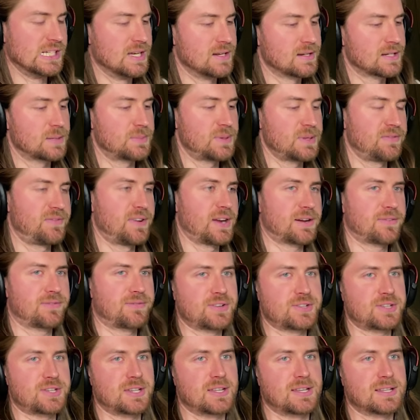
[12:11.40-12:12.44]
To be fair,
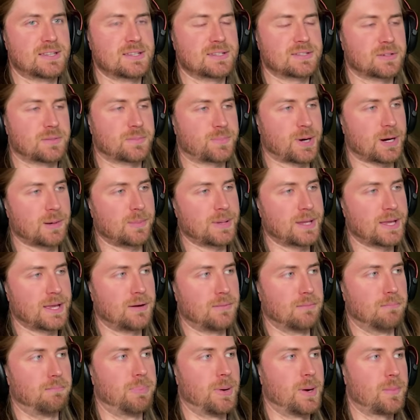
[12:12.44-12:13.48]
fishing like this will probably
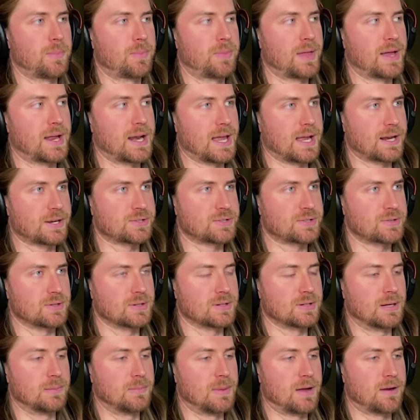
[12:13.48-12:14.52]
help bump that
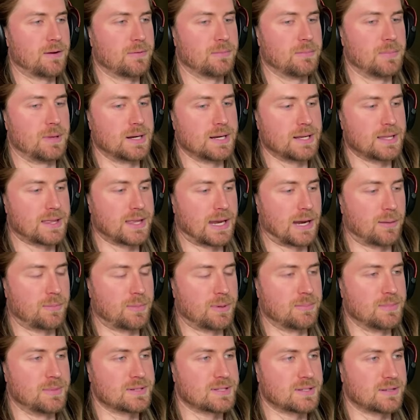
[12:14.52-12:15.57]
extra amount of money that I'd
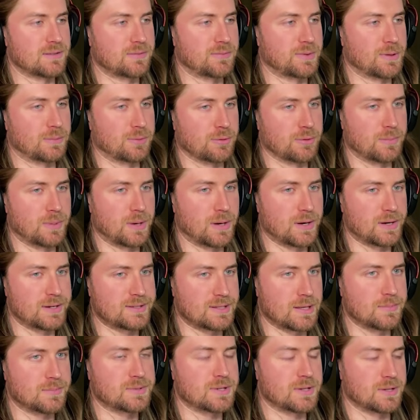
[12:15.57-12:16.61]
be missing from the blueberries
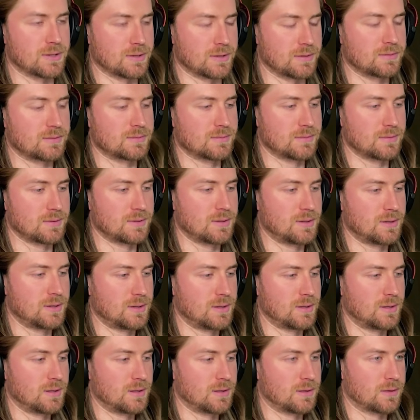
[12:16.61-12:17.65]
up to the
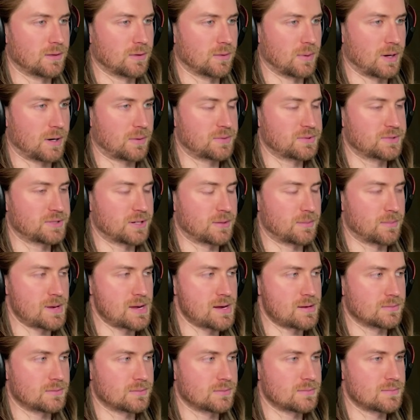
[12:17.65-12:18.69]
requisite amount.